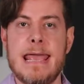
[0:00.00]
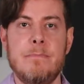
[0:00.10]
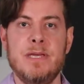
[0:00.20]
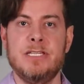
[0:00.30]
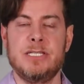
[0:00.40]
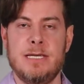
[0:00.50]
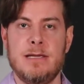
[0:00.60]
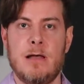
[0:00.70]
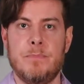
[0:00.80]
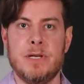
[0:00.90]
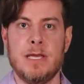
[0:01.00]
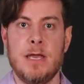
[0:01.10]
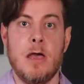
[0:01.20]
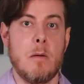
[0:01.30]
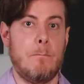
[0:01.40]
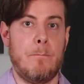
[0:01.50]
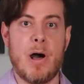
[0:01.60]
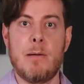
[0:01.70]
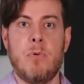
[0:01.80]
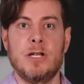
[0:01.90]
ABC Company.
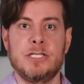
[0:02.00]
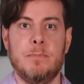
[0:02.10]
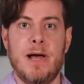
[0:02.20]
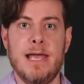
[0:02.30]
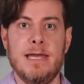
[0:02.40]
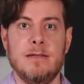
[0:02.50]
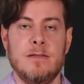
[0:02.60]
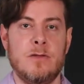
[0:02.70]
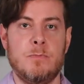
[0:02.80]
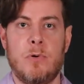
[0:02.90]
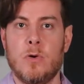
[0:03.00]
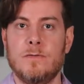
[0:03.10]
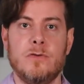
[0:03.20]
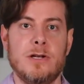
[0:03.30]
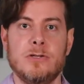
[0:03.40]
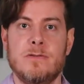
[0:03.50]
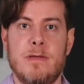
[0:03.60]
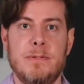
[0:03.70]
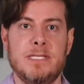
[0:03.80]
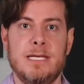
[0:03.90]
Bob wants to buy it. The board of directors of
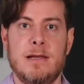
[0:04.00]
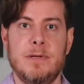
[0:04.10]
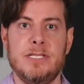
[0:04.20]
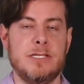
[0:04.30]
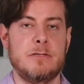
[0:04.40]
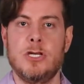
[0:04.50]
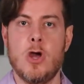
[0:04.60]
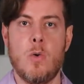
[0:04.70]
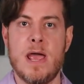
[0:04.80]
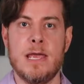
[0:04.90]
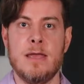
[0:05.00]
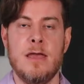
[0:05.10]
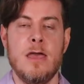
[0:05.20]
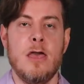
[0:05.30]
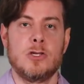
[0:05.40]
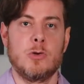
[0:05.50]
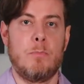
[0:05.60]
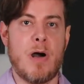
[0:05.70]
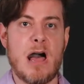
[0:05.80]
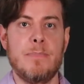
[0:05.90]
ABC Company says, no way. So
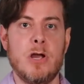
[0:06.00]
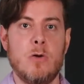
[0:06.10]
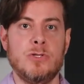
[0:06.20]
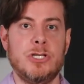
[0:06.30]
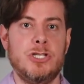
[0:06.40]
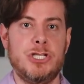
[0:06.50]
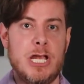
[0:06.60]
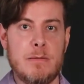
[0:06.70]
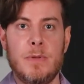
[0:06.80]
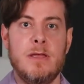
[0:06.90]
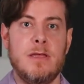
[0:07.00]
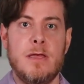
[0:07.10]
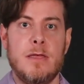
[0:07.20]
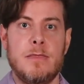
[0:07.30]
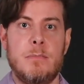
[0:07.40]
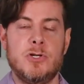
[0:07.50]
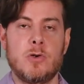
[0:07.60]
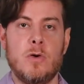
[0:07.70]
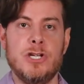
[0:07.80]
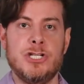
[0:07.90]
Bob goes to Jim, the
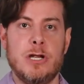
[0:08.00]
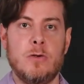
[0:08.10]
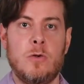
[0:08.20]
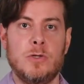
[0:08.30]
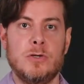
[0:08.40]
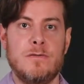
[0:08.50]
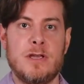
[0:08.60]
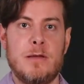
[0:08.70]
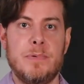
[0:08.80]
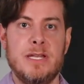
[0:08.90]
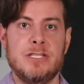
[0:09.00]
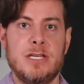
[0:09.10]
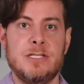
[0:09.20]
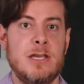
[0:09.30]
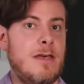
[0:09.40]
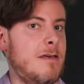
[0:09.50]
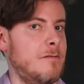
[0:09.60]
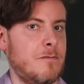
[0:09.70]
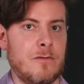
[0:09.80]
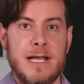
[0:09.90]
majority shareholder of the company, and says,
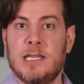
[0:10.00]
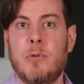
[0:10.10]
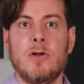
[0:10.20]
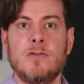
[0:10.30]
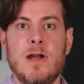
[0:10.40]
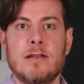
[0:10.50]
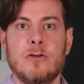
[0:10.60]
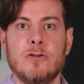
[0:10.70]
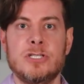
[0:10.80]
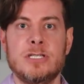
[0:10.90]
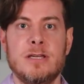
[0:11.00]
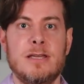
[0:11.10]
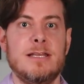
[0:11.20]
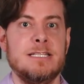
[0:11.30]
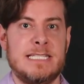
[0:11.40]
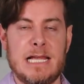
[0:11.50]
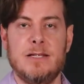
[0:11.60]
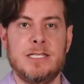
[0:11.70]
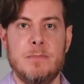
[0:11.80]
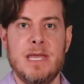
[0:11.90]
forget the board of directors,
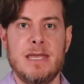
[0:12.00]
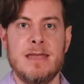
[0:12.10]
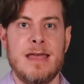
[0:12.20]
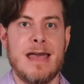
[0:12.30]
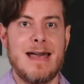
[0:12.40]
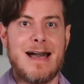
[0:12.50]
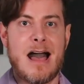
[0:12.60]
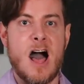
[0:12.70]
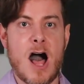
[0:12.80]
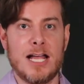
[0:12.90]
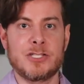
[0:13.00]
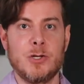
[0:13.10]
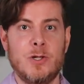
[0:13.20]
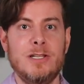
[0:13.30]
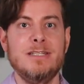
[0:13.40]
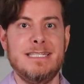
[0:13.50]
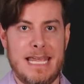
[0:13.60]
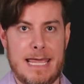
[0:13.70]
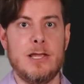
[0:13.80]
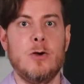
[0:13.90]
sell it to me. Hostile
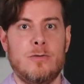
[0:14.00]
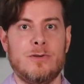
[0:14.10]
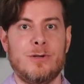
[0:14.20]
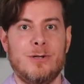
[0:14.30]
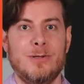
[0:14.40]
takeover.